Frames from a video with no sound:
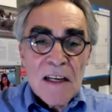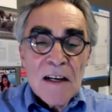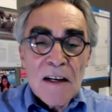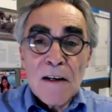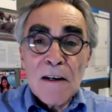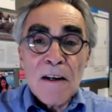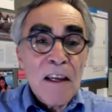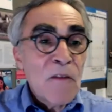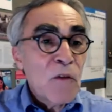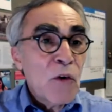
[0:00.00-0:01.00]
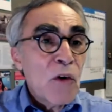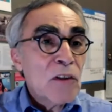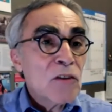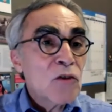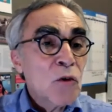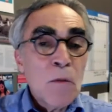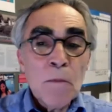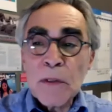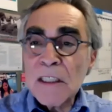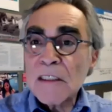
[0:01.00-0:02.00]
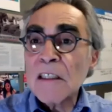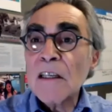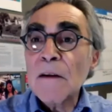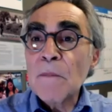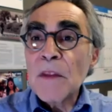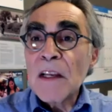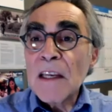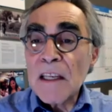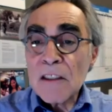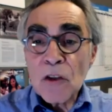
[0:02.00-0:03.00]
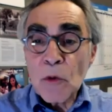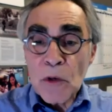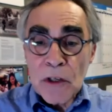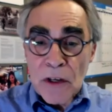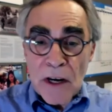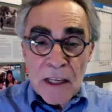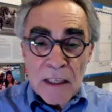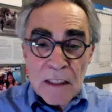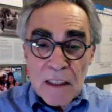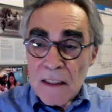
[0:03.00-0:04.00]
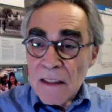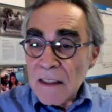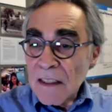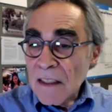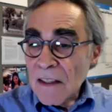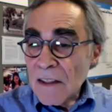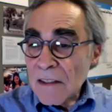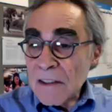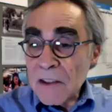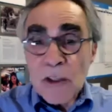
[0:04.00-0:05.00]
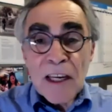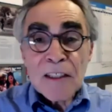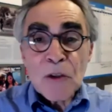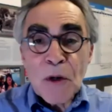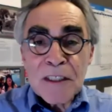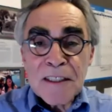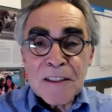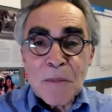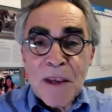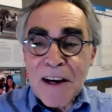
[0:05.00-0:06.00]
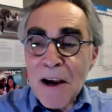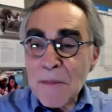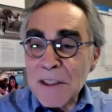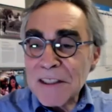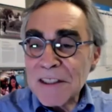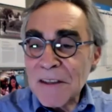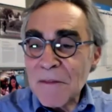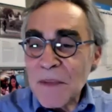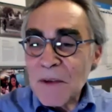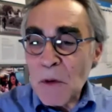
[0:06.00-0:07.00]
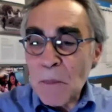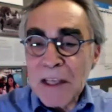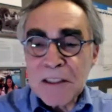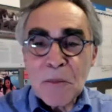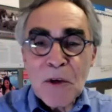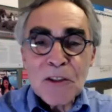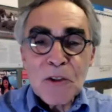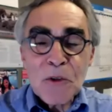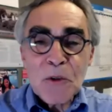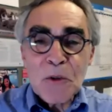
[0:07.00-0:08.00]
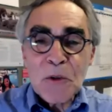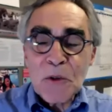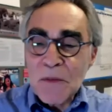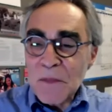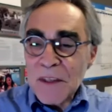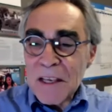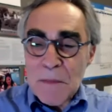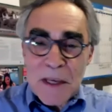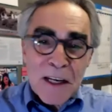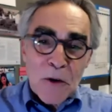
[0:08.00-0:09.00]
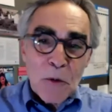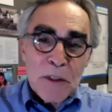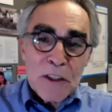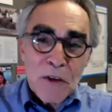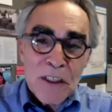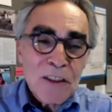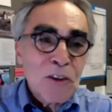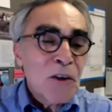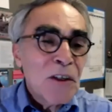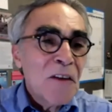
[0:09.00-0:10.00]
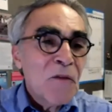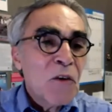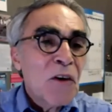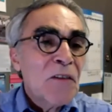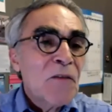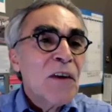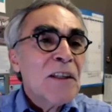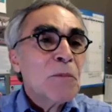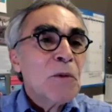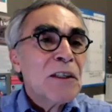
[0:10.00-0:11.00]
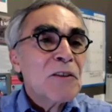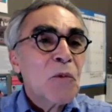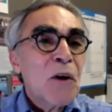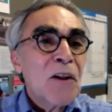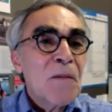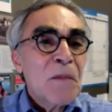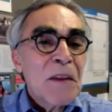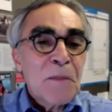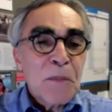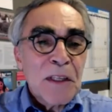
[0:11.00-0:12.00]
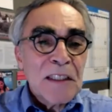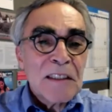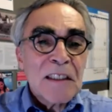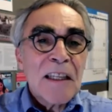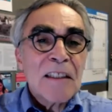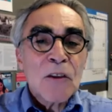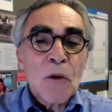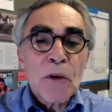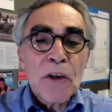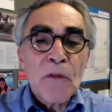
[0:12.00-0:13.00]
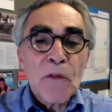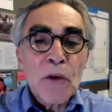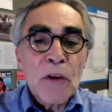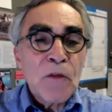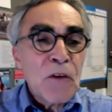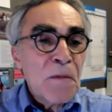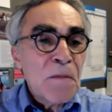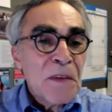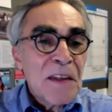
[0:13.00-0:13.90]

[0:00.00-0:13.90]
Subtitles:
If you're on Zoom, please let us know where you're at. You could ask questions, make comments. We'll pass them on to Jimena, who'll be joining us shortly. If you're on Facebook as well, please let us know where you're viewing from.